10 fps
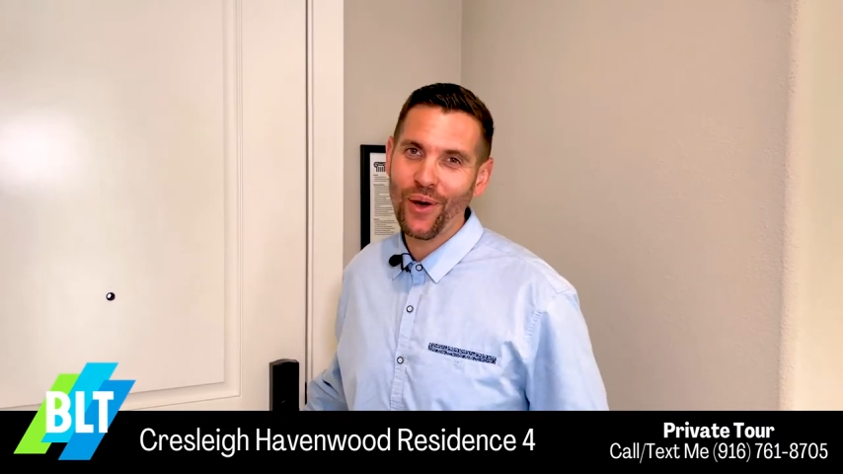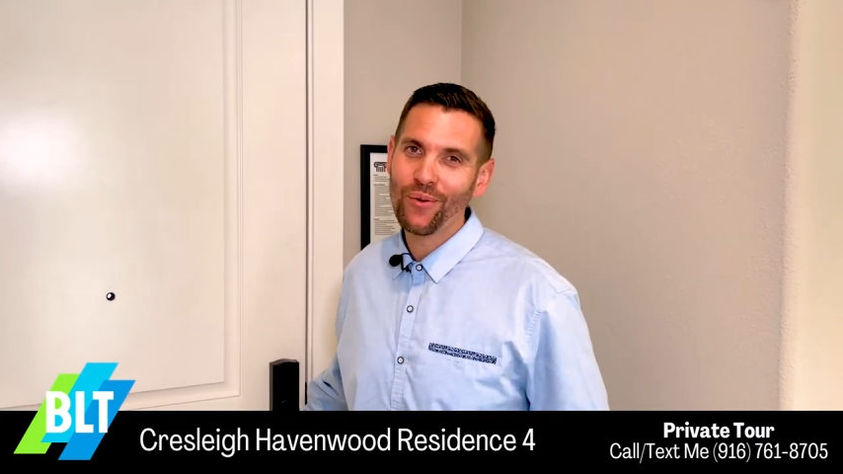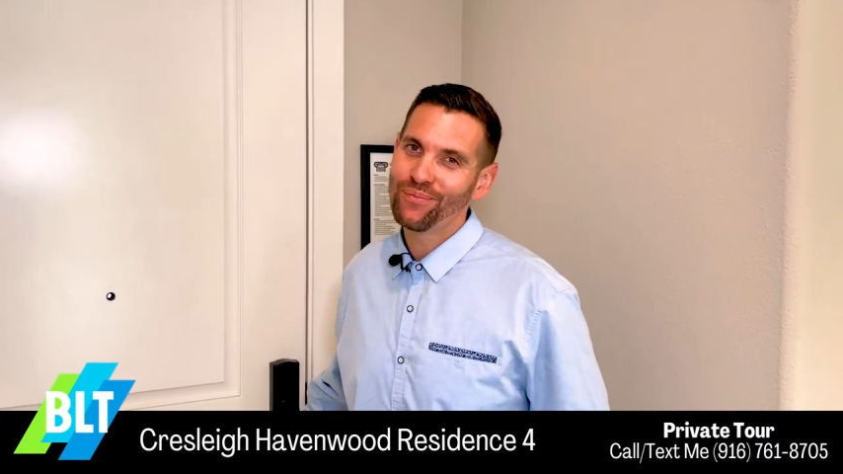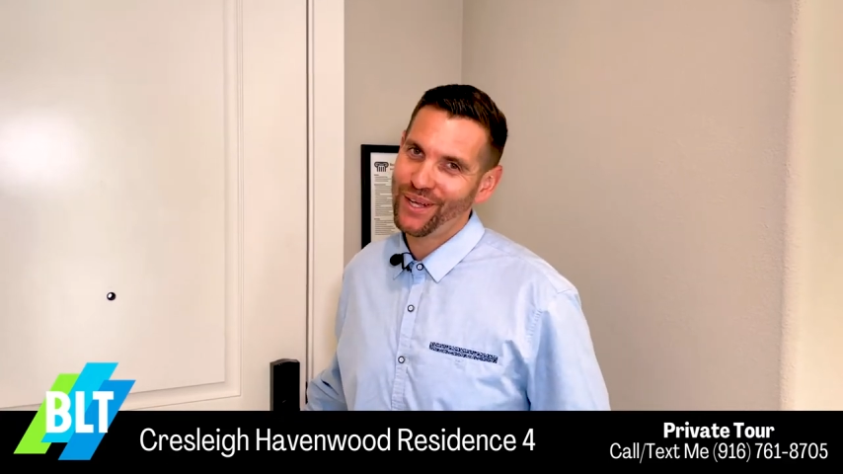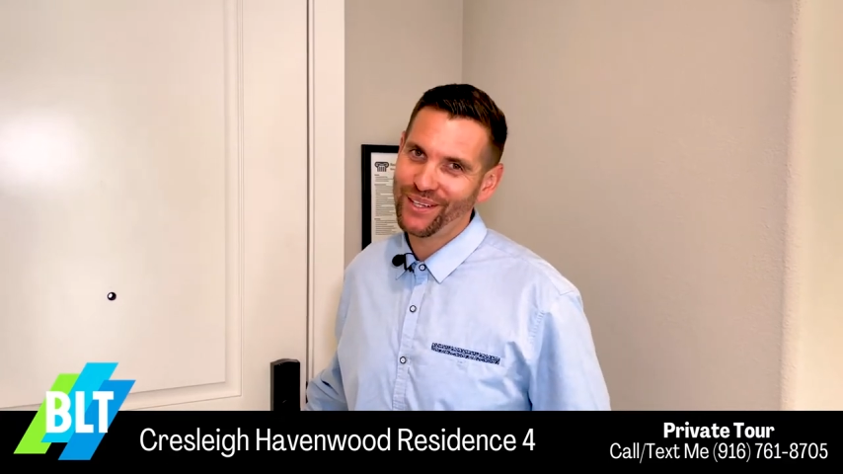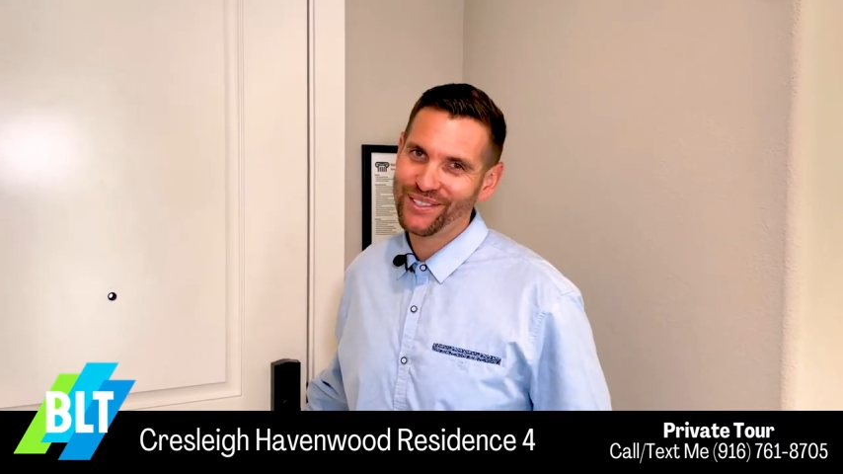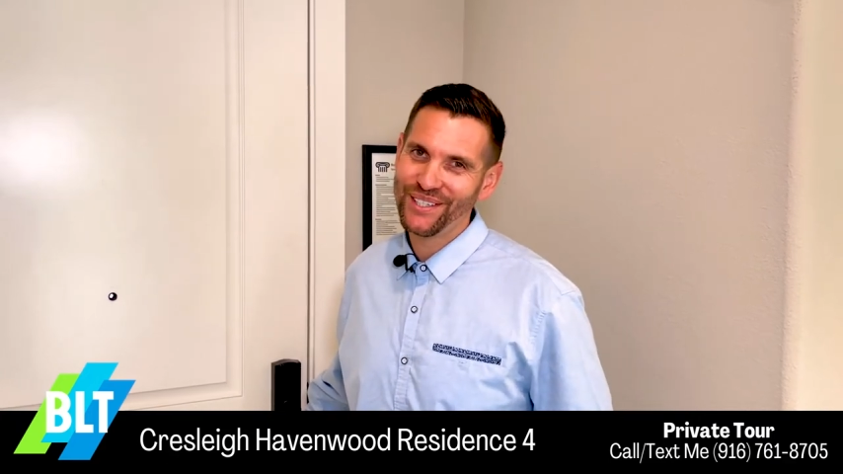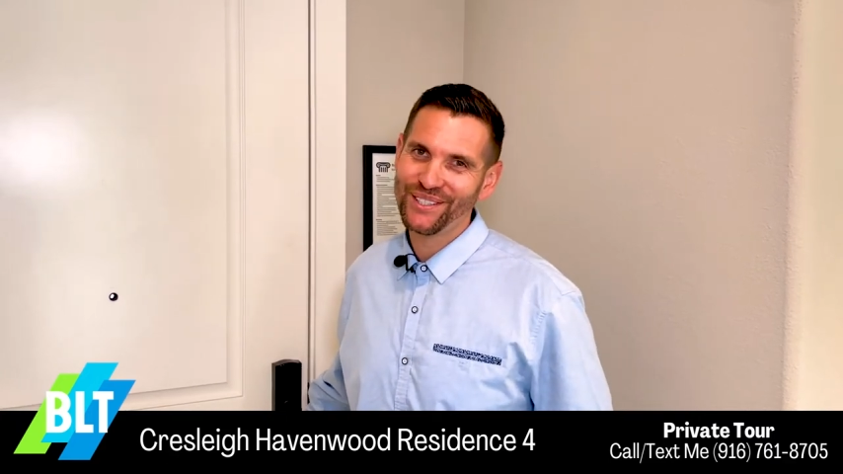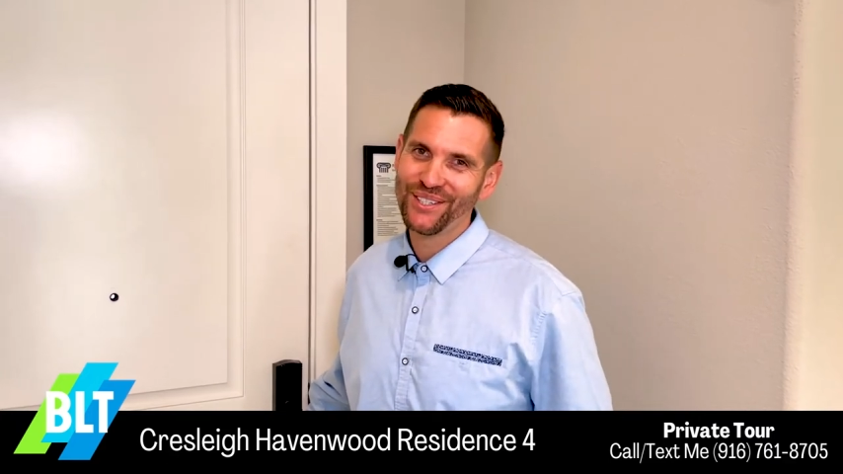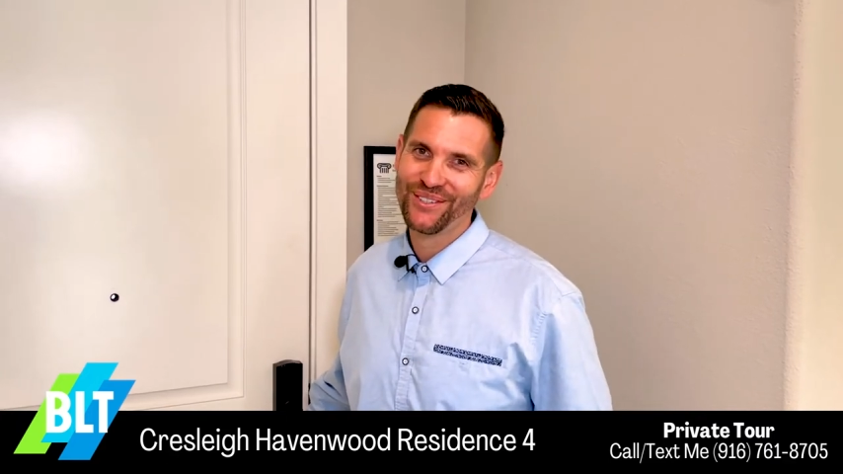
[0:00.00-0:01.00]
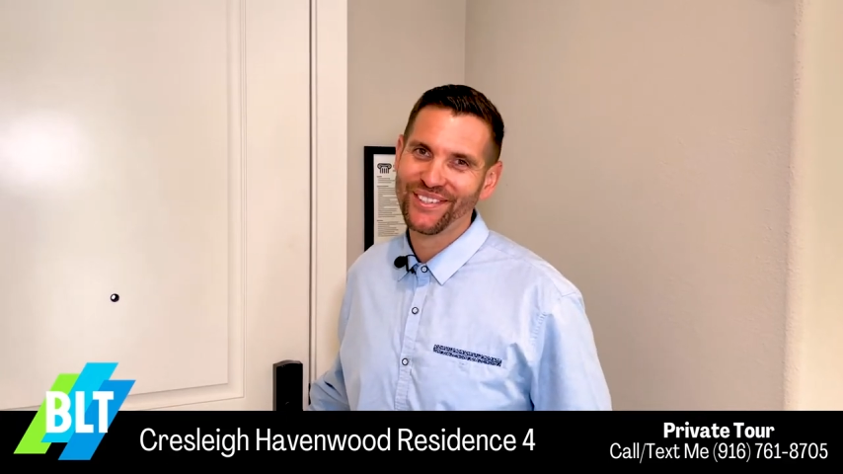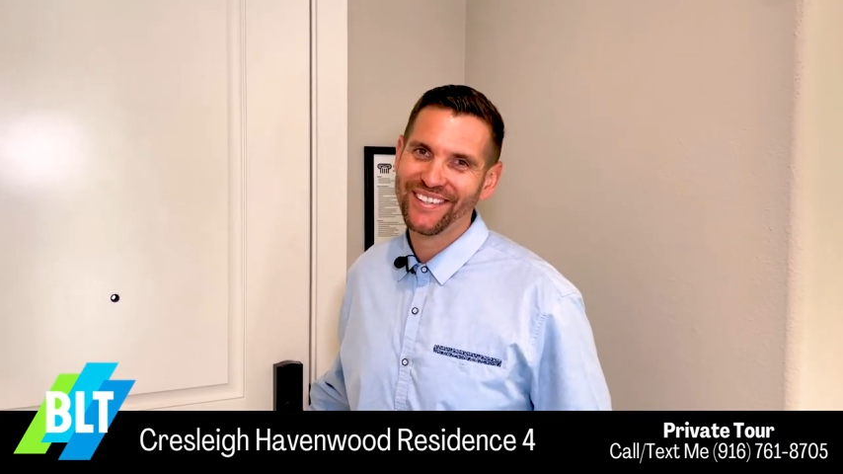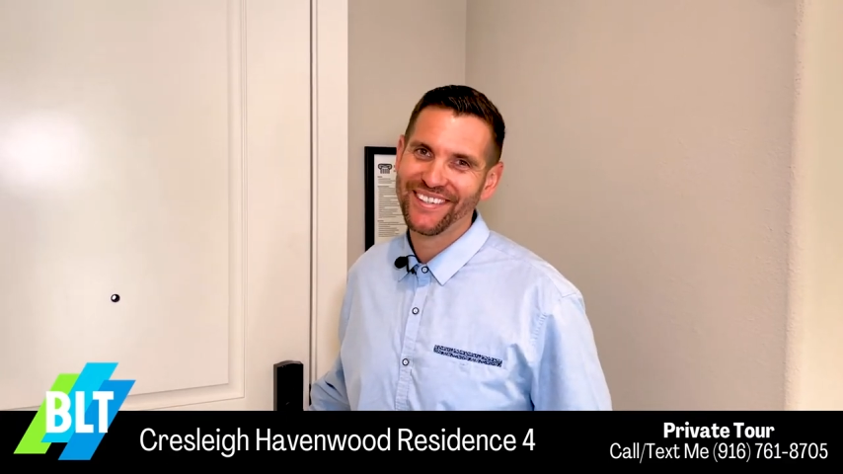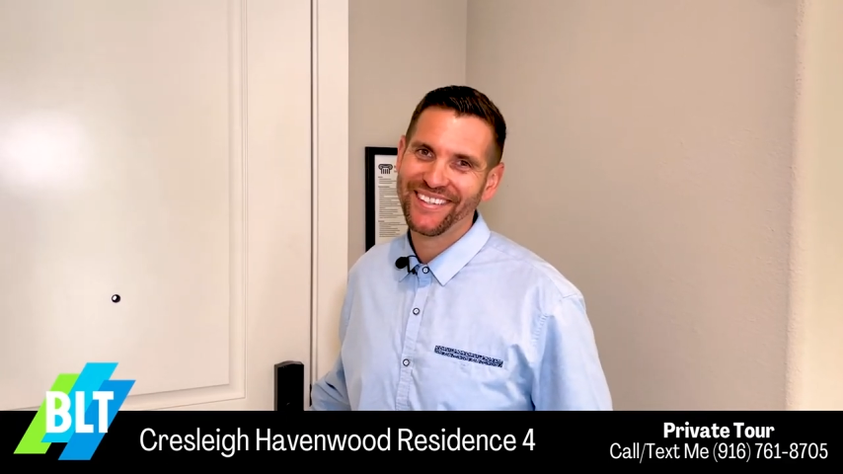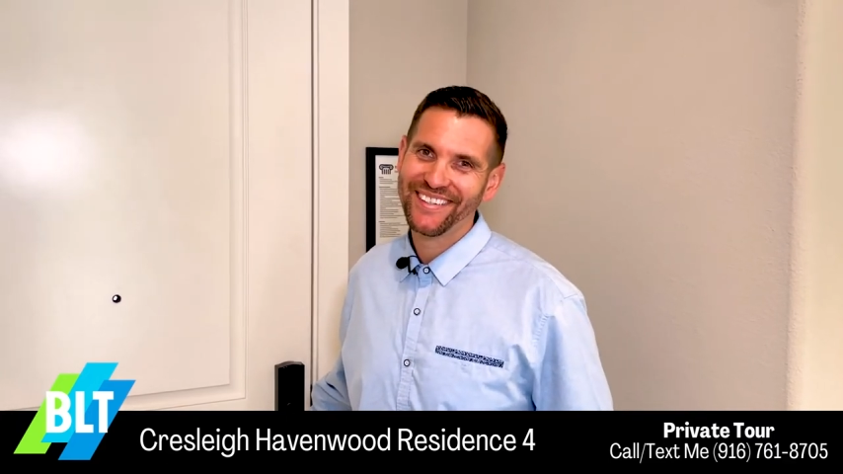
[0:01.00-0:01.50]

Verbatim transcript: home. I'll see you soon.